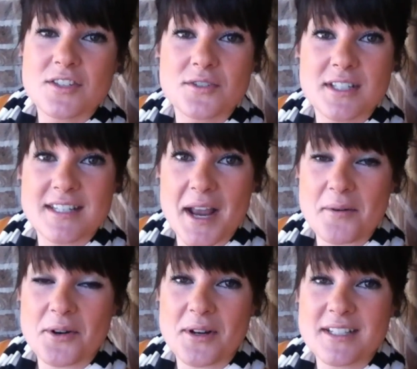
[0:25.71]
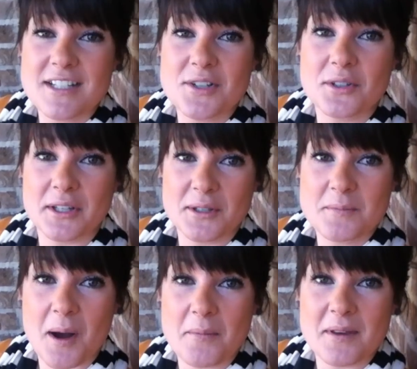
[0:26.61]
So today we're going to do
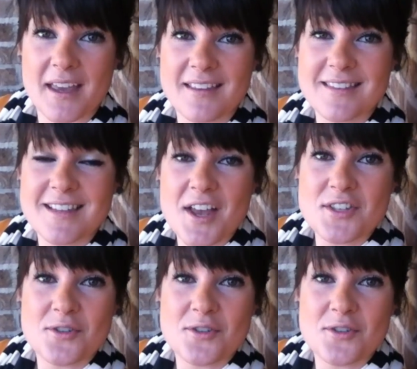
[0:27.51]
glittered pumpkins.